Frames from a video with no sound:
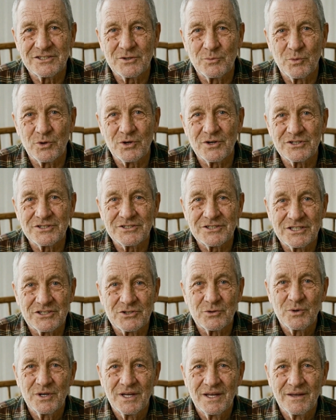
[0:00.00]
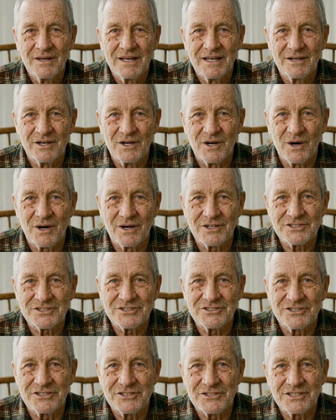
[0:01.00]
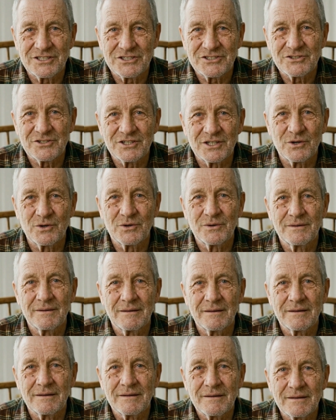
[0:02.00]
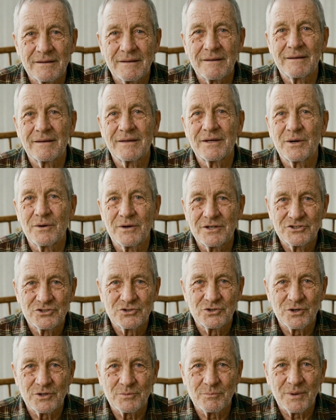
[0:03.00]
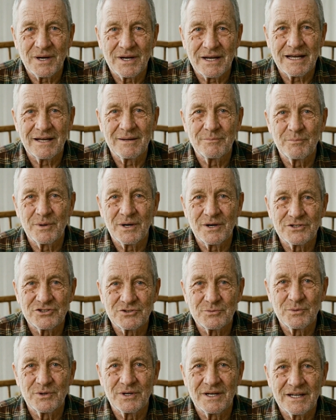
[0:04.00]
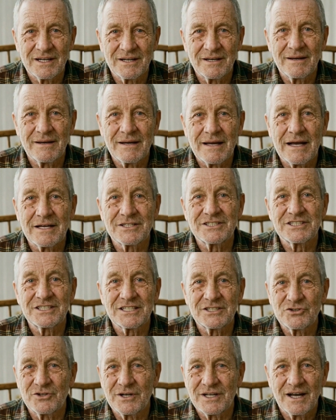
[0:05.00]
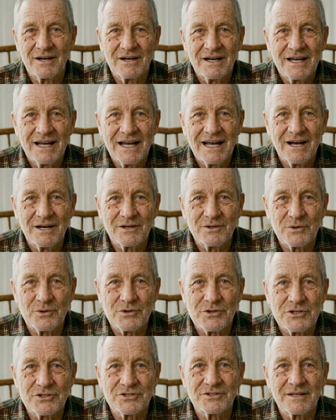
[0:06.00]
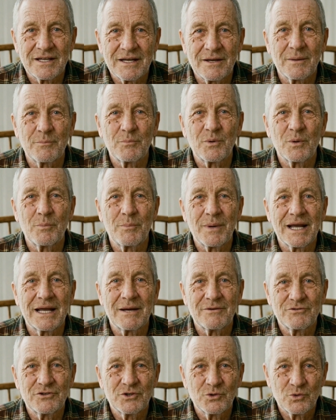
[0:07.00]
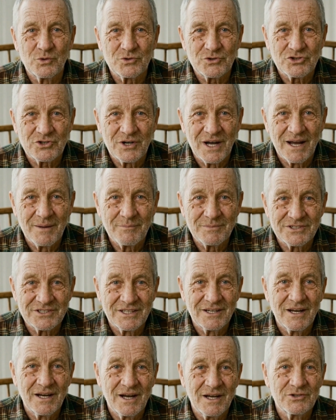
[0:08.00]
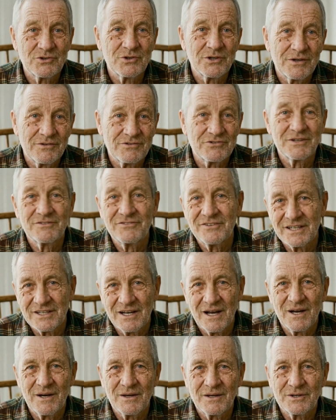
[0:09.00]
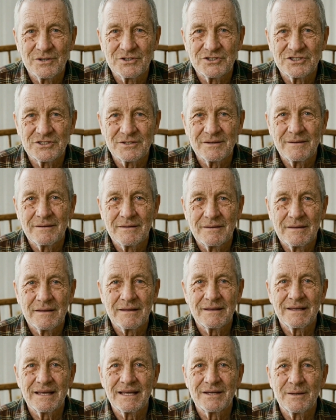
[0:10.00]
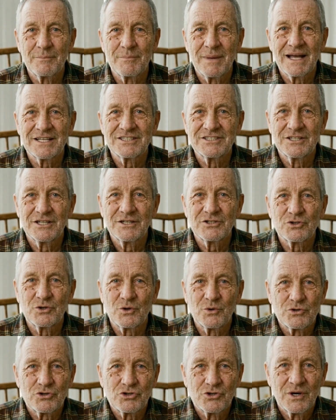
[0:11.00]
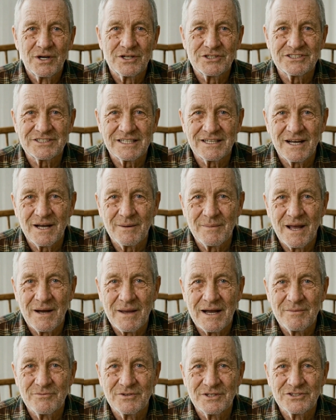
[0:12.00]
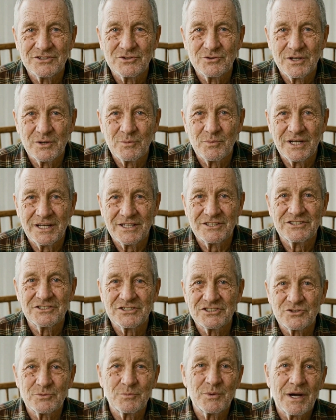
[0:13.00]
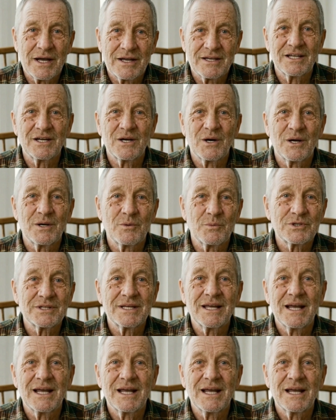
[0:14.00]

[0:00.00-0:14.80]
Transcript: it works this well and costs this little. There is good money in bug spray, in citronella candles, in the propane-fueled traps at $150. In the pest control trucks that come out every 3 weeks to spray the yard with